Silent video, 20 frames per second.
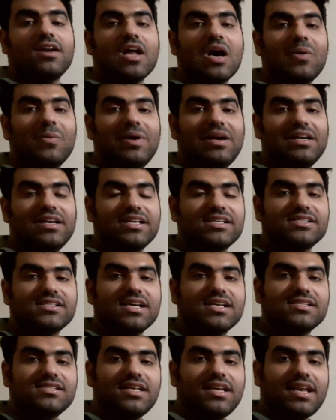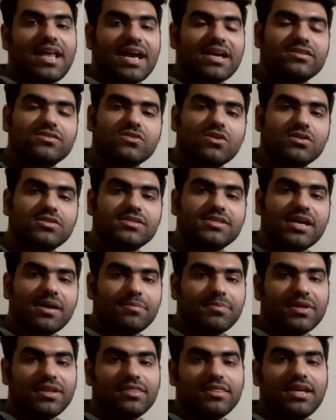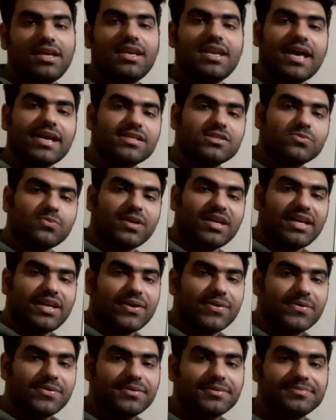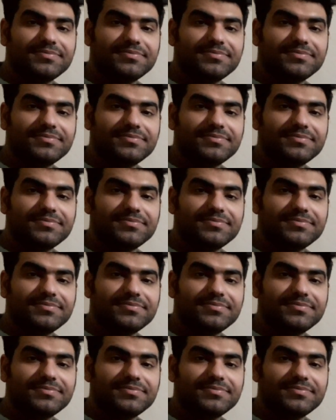Now we'll discuss the next concept in the next video.